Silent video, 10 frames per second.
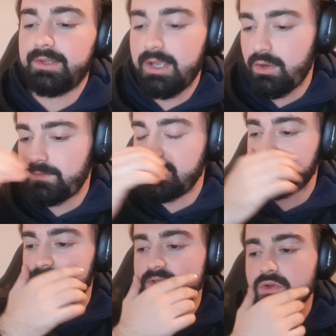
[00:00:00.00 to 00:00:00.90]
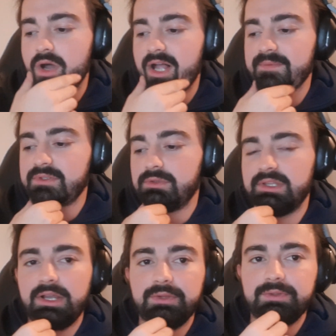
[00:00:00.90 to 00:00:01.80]
I hope this video helps you a
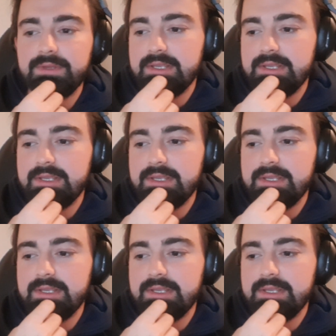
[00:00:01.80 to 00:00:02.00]
lot,